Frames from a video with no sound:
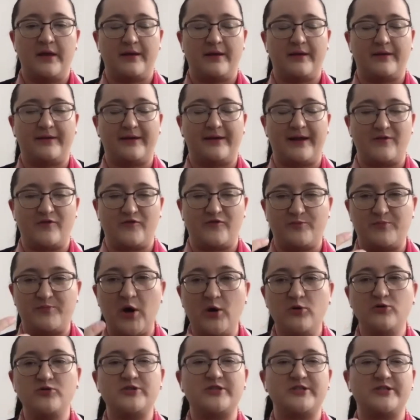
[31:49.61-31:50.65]
kind of
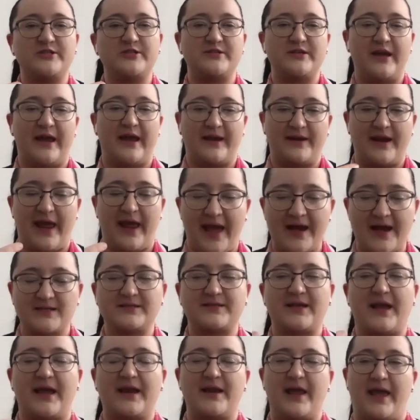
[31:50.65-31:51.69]
pose and
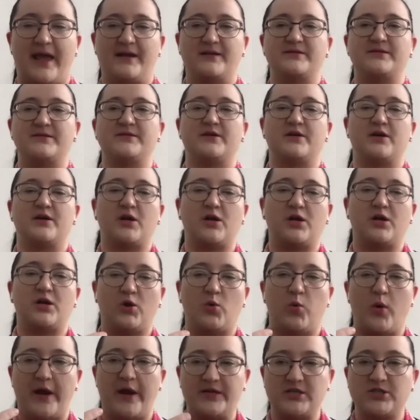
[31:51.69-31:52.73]
ask and answer
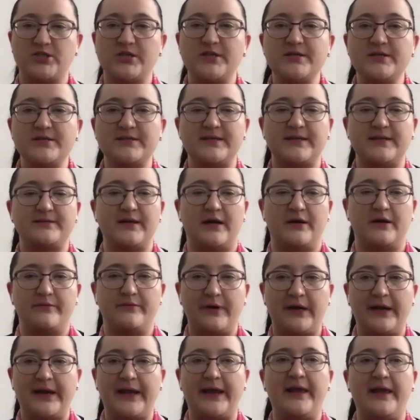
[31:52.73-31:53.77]
questions that are
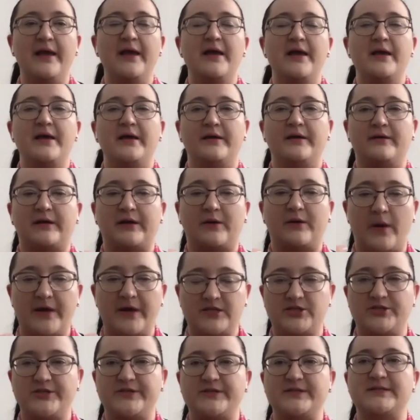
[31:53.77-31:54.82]
really
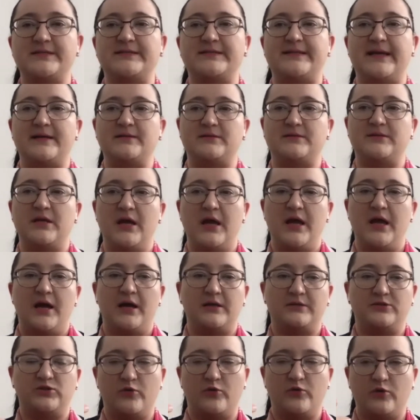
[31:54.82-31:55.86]
questions that
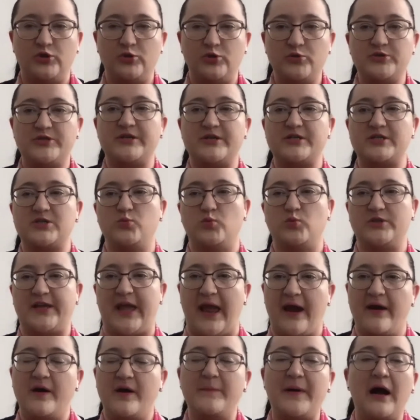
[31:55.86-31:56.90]
the users would
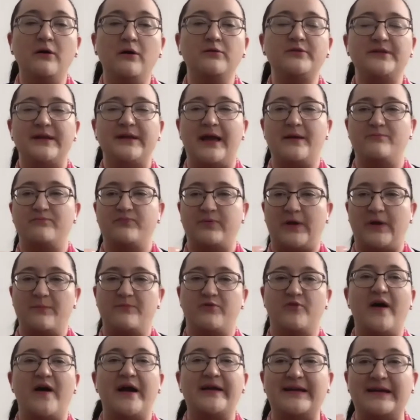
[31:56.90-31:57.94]
care about and can
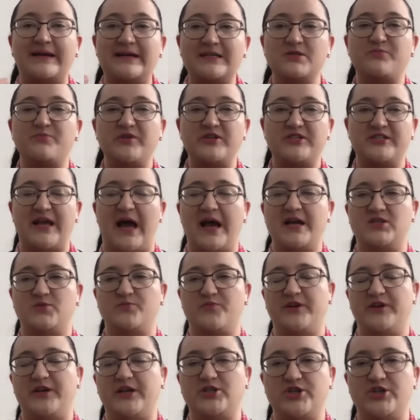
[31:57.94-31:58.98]
provide as precise
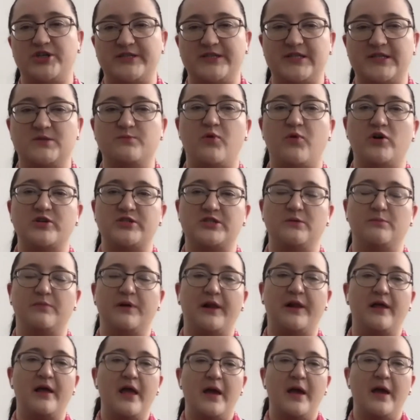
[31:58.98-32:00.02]
predictions as
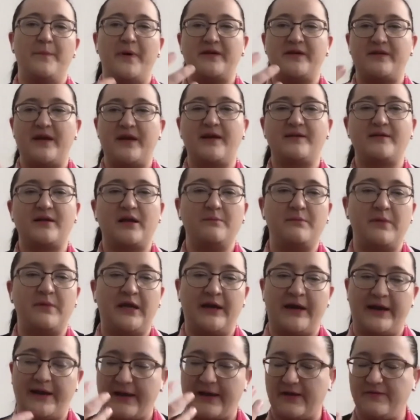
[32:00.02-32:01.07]
possible. By that, I mean,
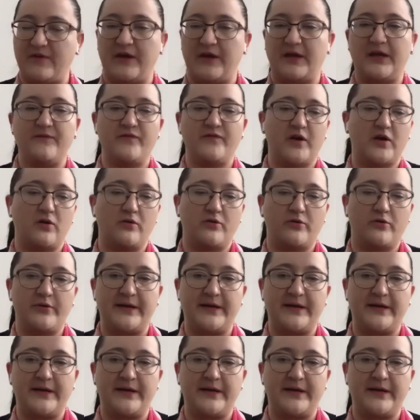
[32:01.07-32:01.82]
like if I give a concrete